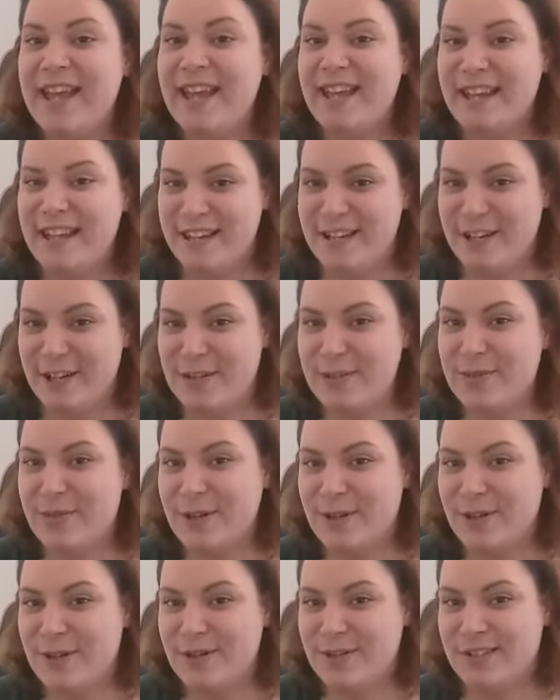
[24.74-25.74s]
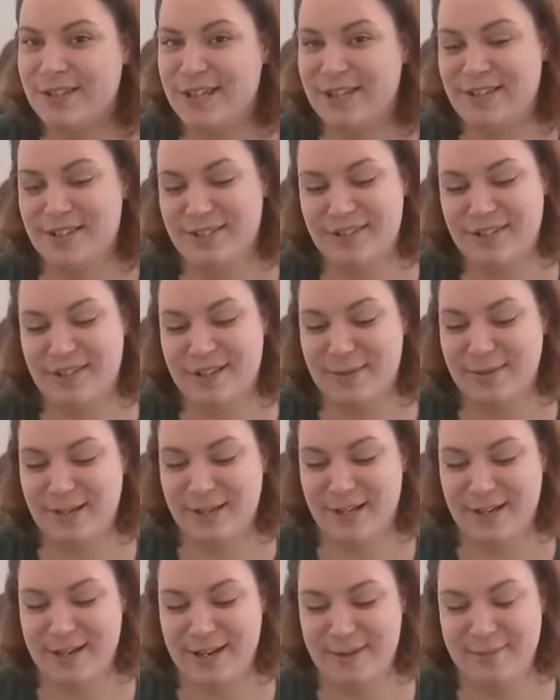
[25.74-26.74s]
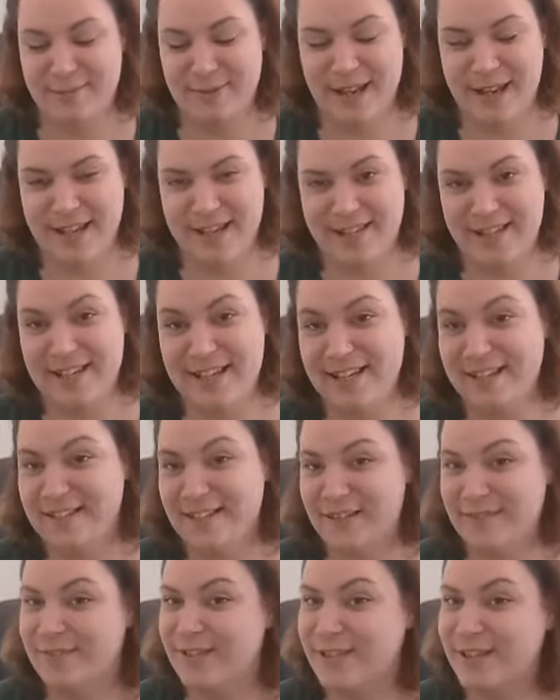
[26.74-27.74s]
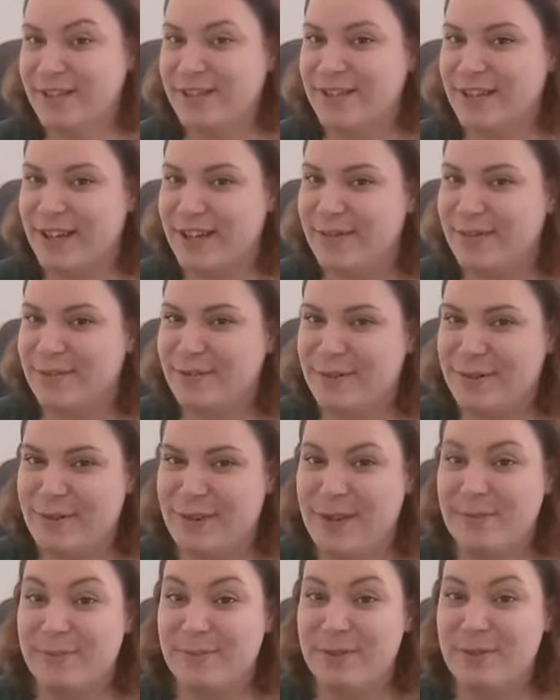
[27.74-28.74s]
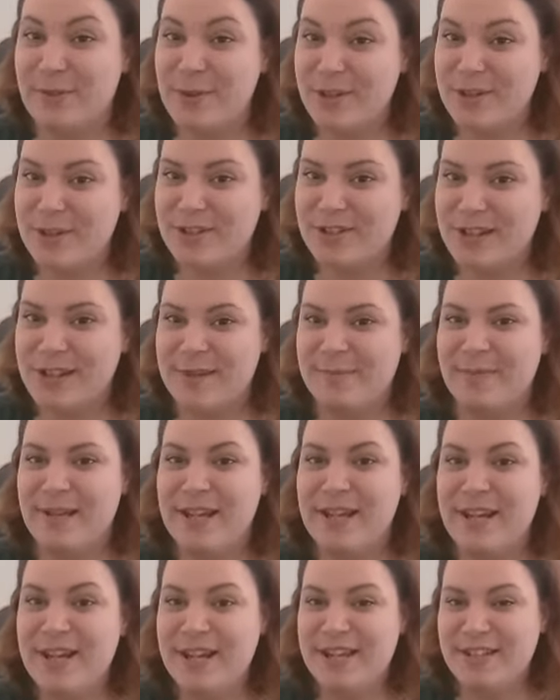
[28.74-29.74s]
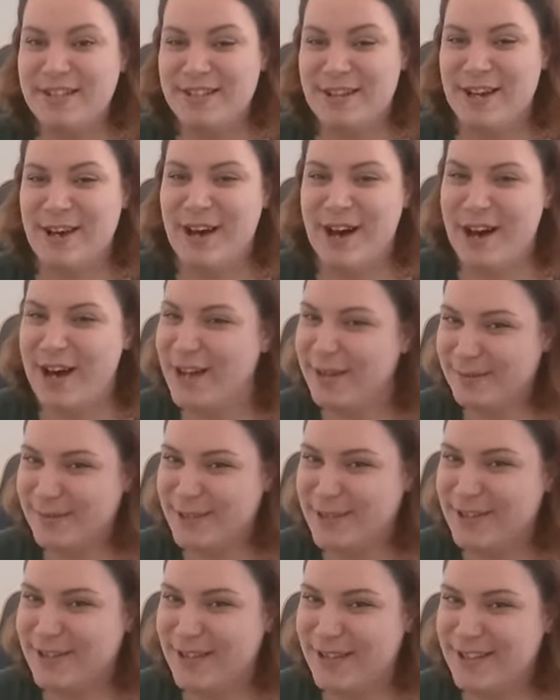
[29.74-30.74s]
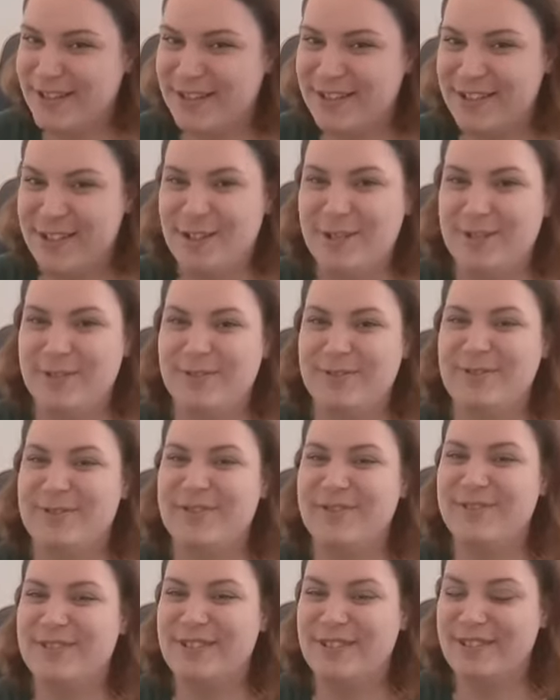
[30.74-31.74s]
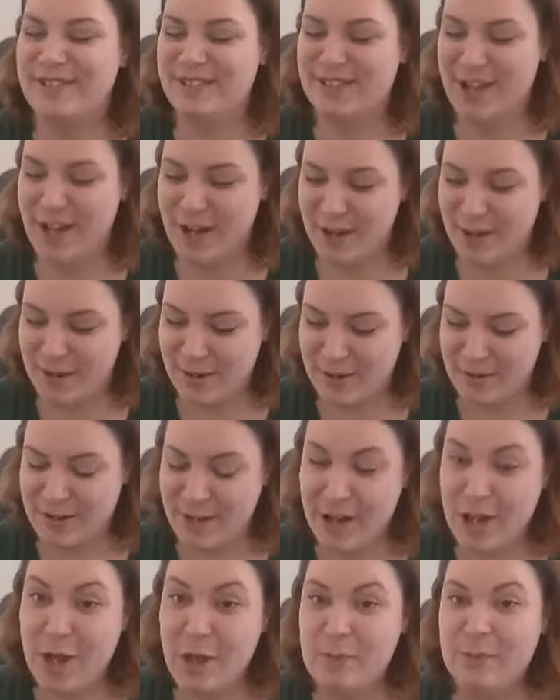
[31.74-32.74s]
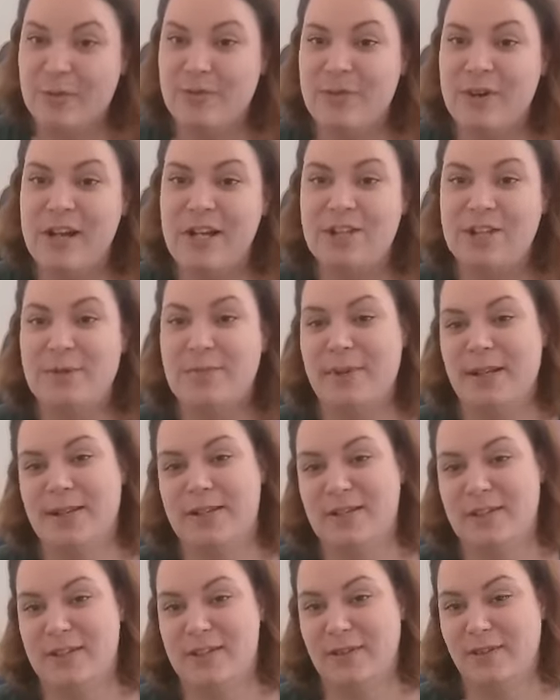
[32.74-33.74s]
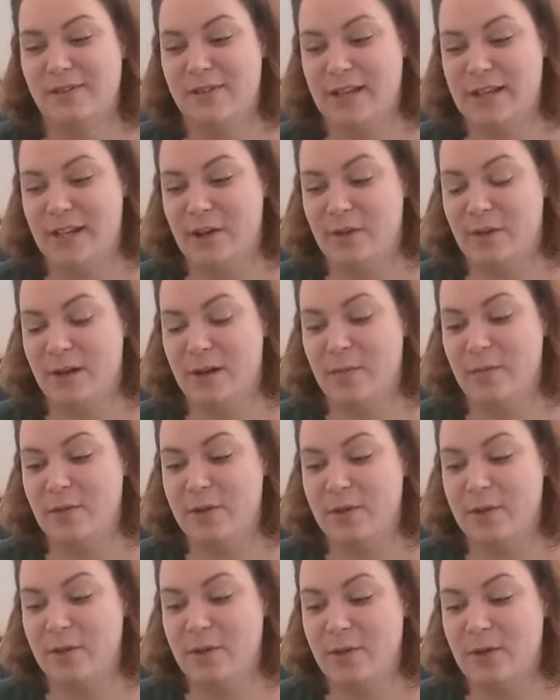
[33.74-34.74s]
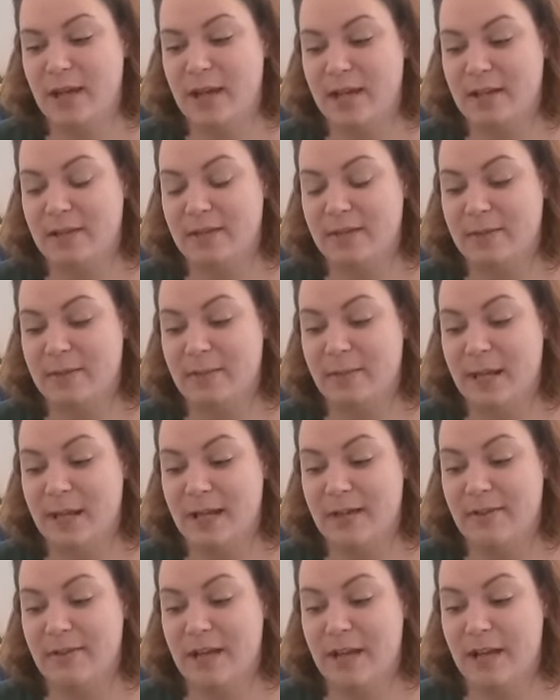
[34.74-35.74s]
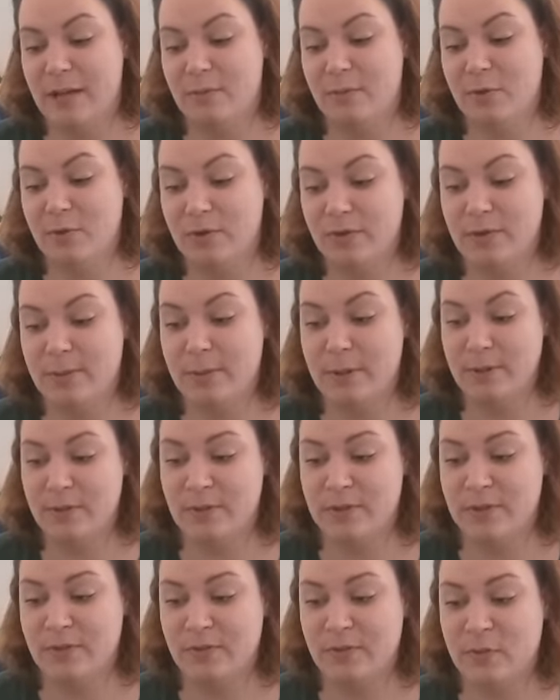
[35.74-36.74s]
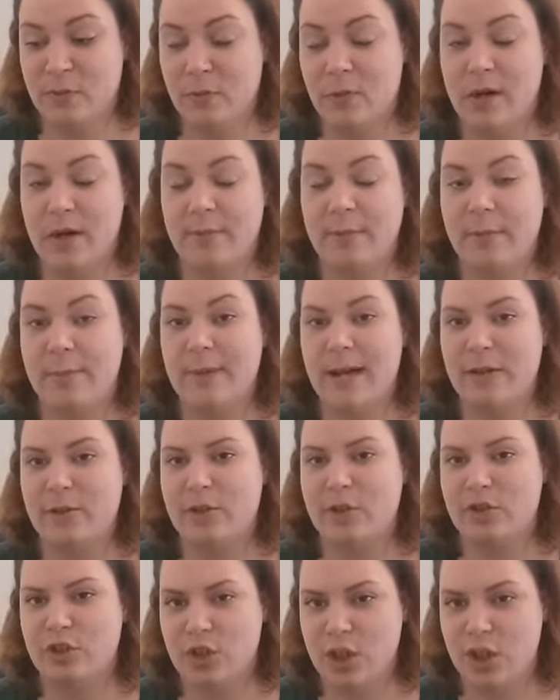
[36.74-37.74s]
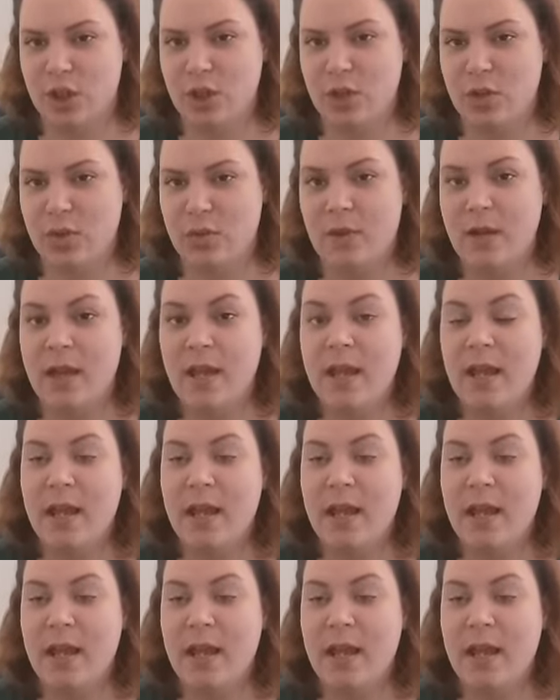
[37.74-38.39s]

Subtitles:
he knows what contents are coming up and he's even excited for them to watch them. So I'm excited too. So before I jump into this video, I want to explain that I'm not sponsored for what I'm about to show you.